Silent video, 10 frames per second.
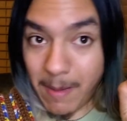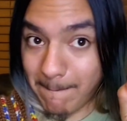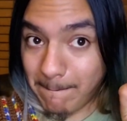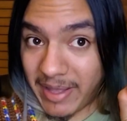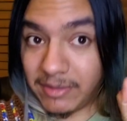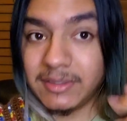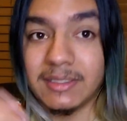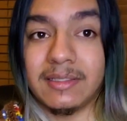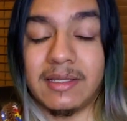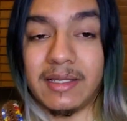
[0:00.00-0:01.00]
belt
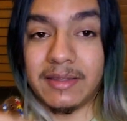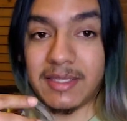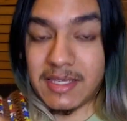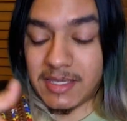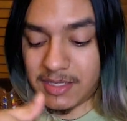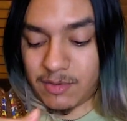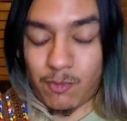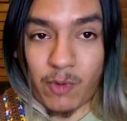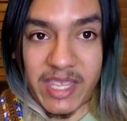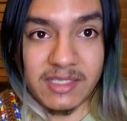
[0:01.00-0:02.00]
on the
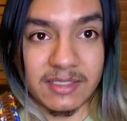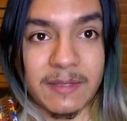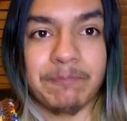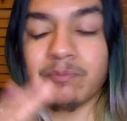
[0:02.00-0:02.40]
waist